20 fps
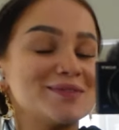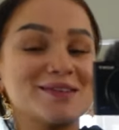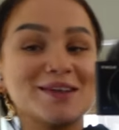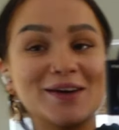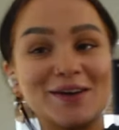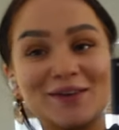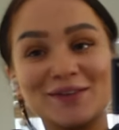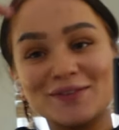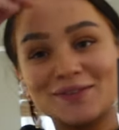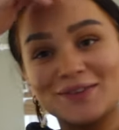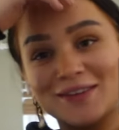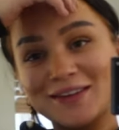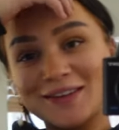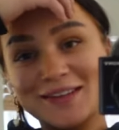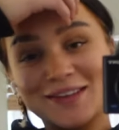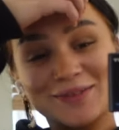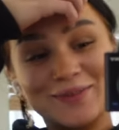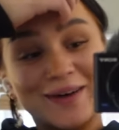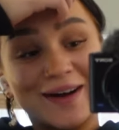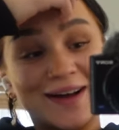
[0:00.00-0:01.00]
So this
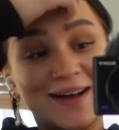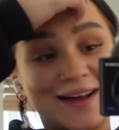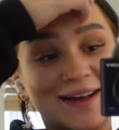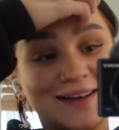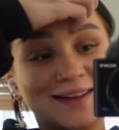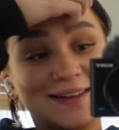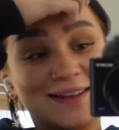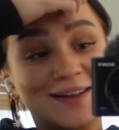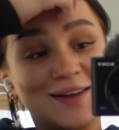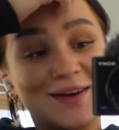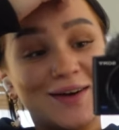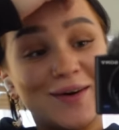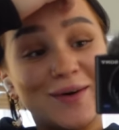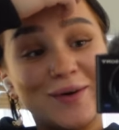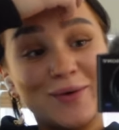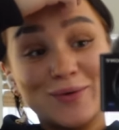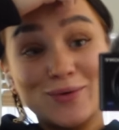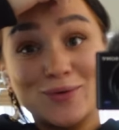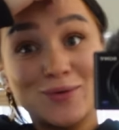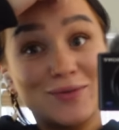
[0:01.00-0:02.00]
is where
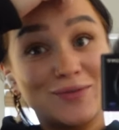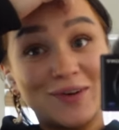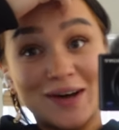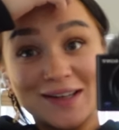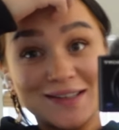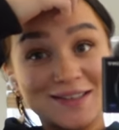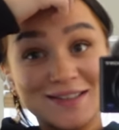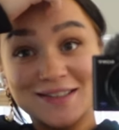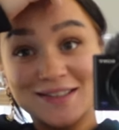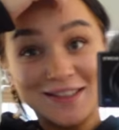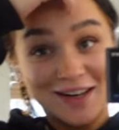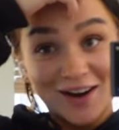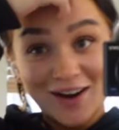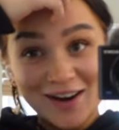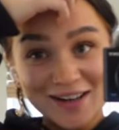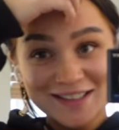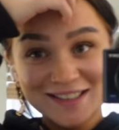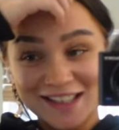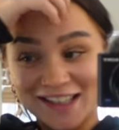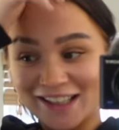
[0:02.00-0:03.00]
all the fun
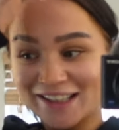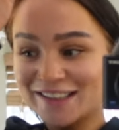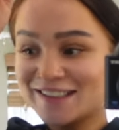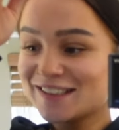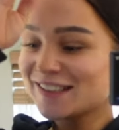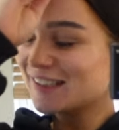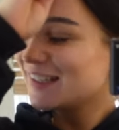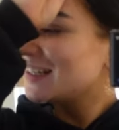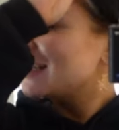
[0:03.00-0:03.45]
started.